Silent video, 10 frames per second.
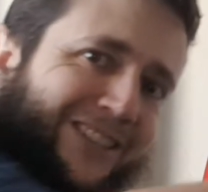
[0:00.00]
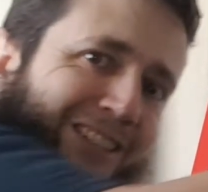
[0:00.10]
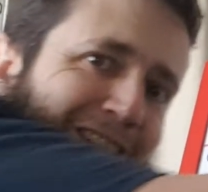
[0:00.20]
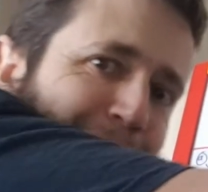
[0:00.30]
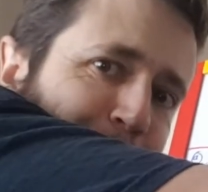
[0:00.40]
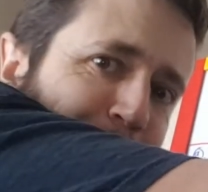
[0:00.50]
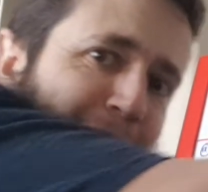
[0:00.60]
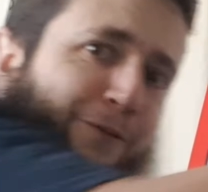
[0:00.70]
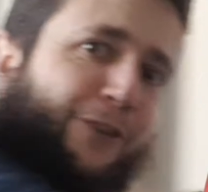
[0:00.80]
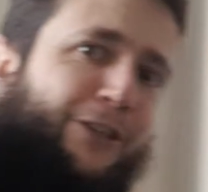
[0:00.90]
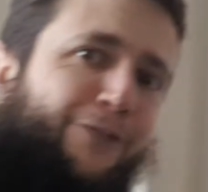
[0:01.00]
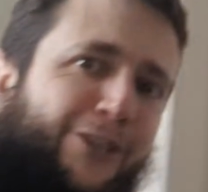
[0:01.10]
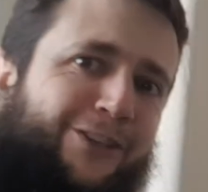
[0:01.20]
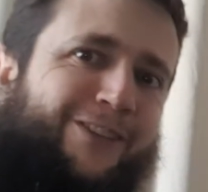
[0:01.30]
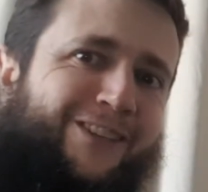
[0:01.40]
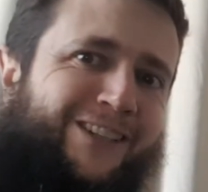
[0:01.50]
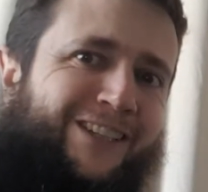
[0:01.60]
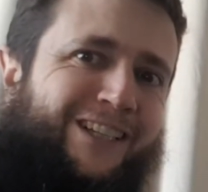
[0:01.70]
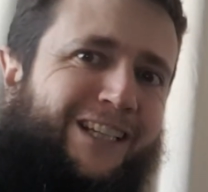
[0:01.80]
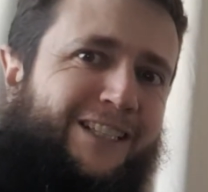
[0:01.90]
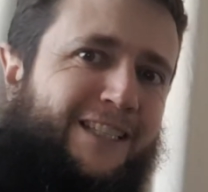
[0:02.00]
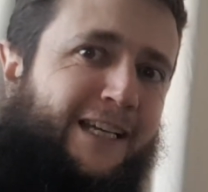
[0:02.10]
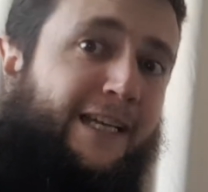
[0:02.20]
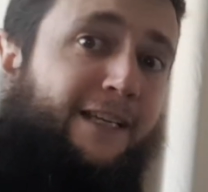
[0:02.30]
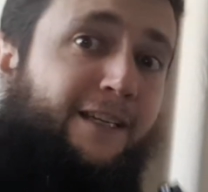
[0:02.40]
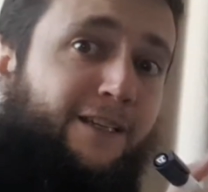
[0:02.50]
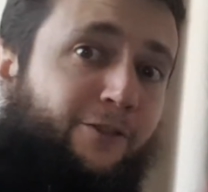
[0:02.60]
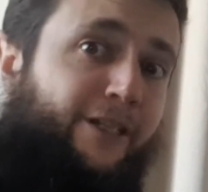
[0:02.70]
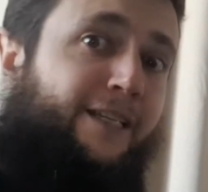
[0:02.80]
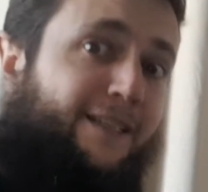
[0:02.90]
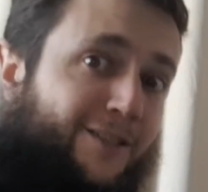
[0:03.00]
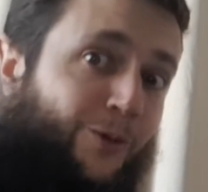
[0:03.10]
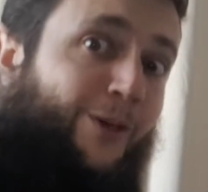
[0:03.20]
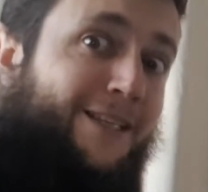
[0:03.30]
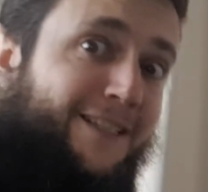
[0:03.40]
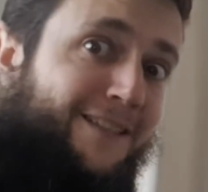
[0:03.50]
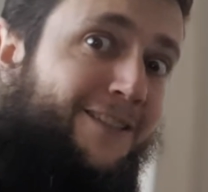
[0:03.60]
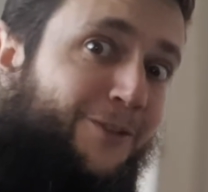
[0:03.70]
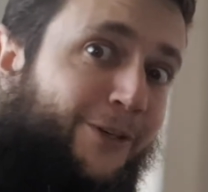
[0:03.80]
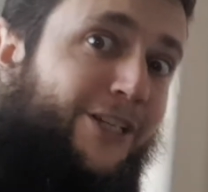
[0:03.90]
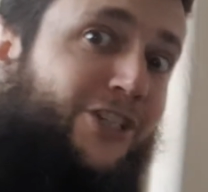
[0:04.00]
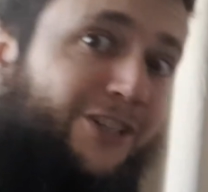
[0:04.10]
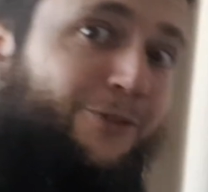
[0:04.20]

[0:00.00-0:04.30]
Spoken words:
across in front of you and saying gradient's always in this direction,